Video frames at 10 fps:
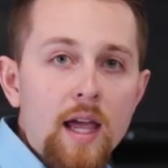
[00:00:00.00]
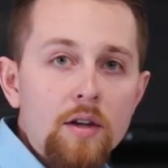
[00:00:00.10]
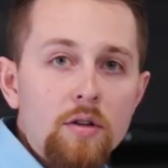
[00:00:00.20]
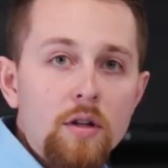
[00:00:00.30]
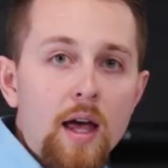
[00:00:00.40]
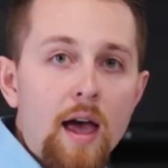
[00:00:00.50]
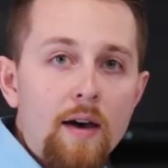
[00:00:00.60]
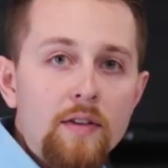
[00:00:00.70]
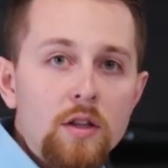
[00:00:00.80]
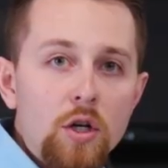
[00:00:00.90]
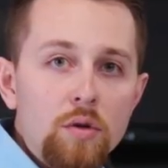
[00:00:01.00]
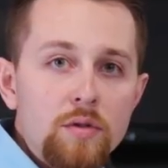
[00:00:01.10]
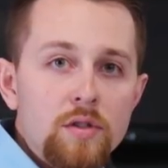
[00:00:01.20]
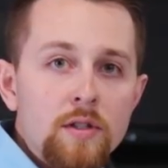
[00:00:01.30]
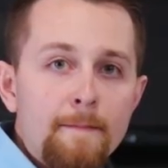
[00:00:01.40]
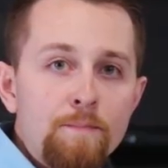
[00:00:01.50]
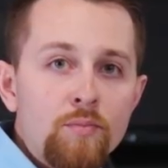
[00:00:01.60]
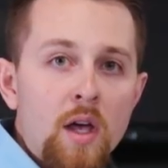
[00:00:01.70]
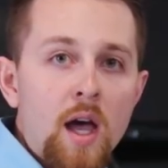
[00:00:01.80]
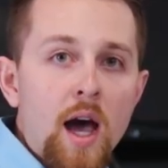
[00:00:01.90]
to handle heavy loads.
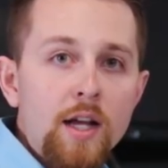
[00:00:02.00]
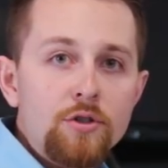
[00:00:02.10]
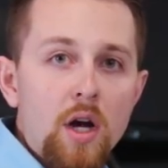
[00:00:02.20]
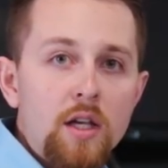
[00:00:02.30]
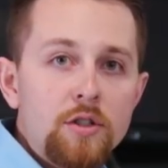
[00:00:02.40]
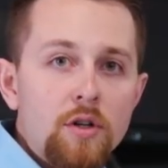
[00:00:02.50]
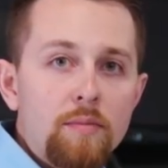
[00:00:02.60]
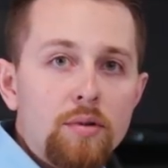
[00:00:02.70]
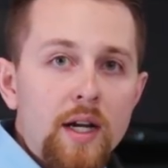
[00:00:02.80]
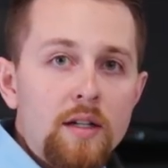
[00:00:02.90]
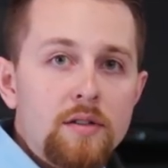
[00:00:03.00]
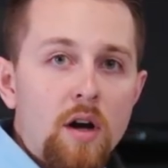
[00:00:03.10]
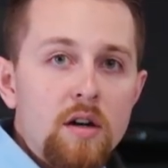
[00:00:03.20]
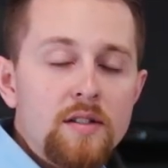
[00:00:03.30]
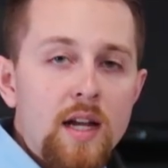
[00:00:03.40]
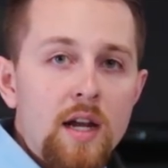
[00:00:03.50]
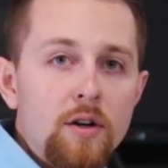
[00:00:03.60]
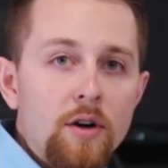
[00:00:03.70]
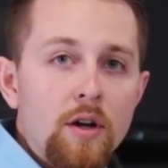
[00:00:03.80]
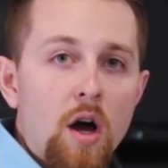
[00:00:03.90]
Hydraulic drum brakes are
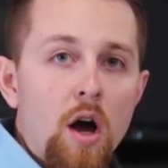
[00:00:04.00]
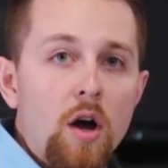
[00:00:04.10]
standard